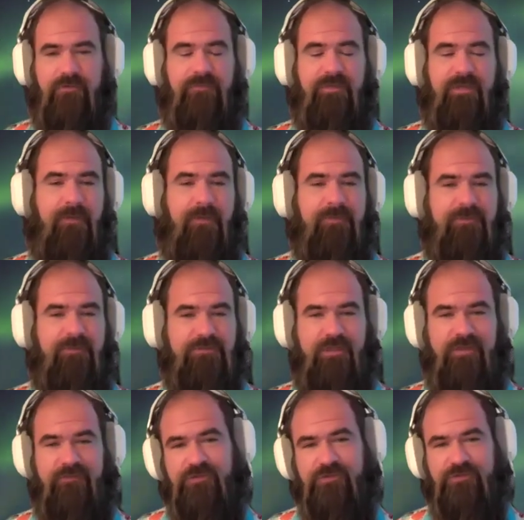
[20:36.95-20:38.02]
I'll be happy to
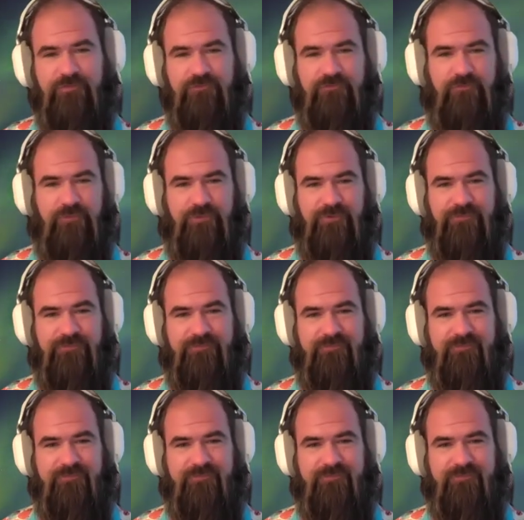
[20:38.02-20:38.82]
dive into it for you.